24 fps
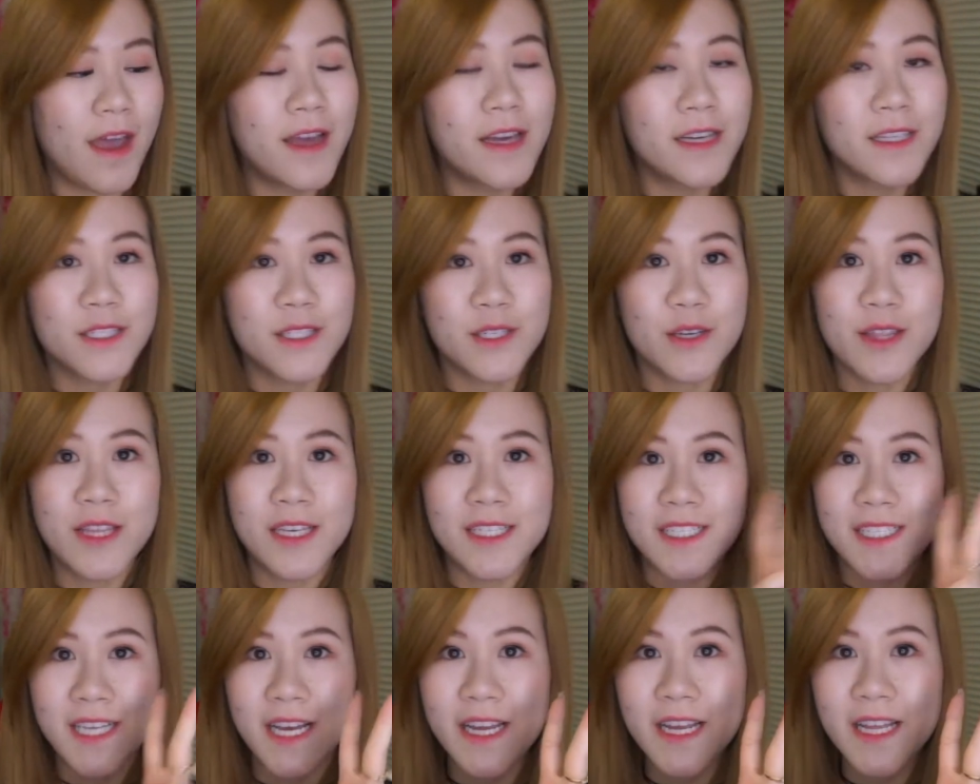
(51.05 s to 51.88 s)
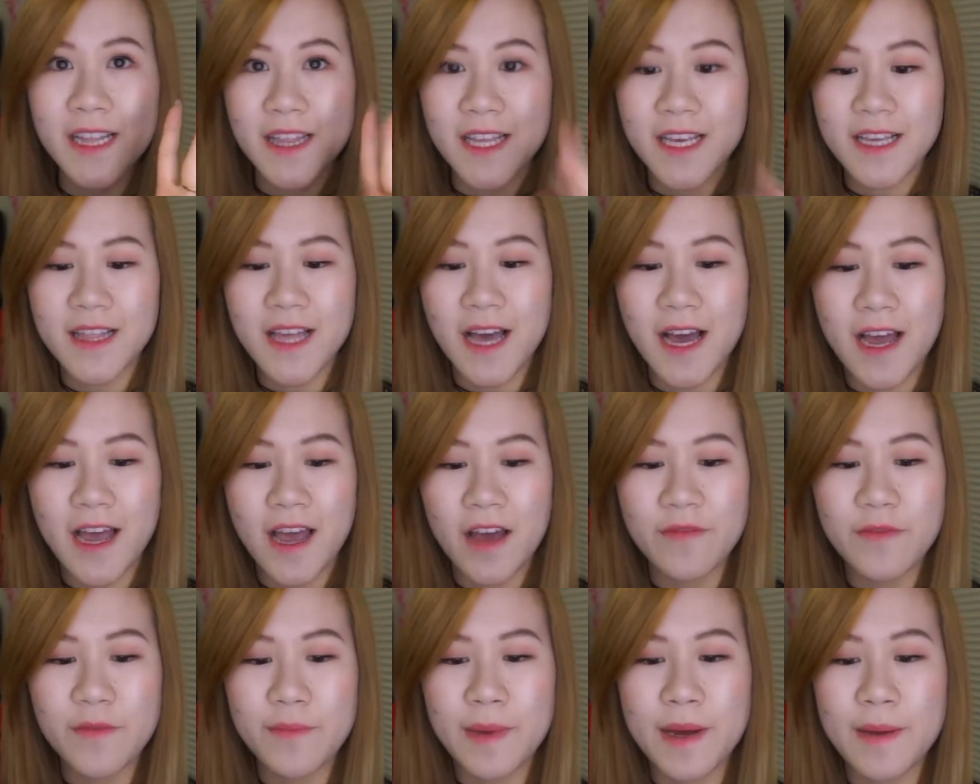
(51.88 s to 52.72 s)
So the second thing that I
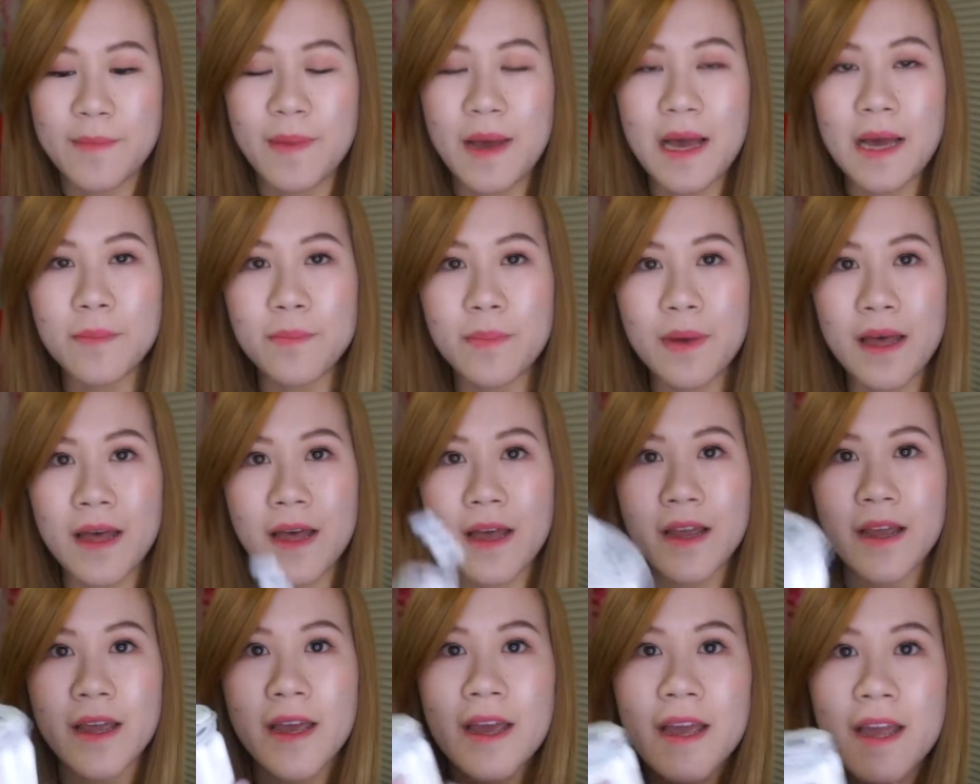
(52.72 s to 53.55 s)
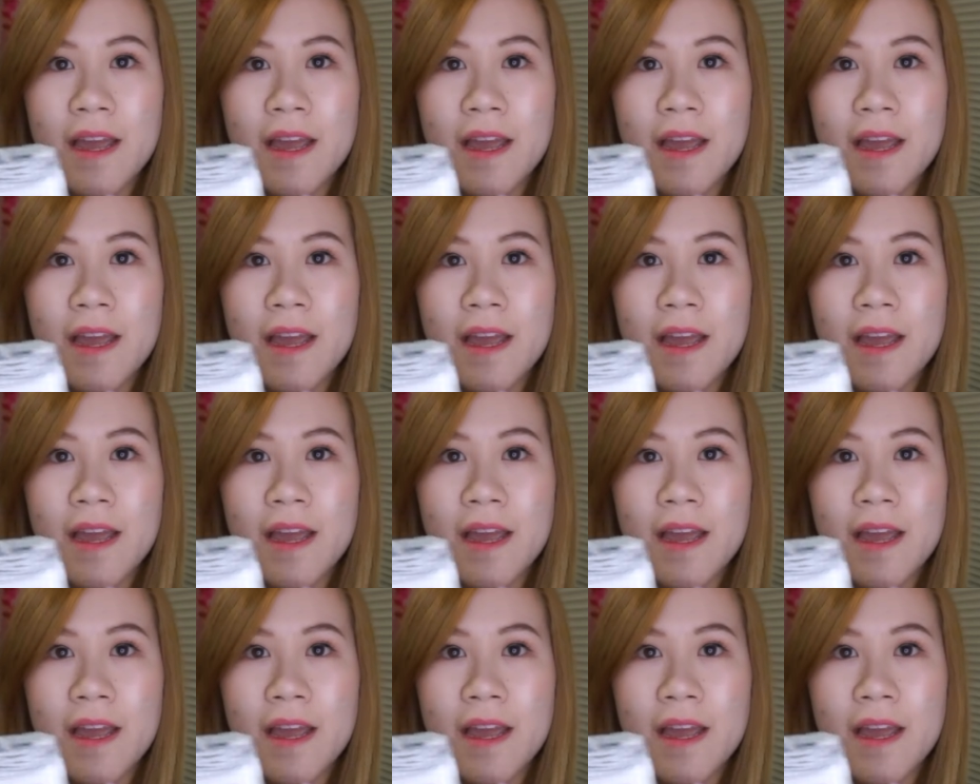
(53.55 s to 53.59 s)
have in my backpack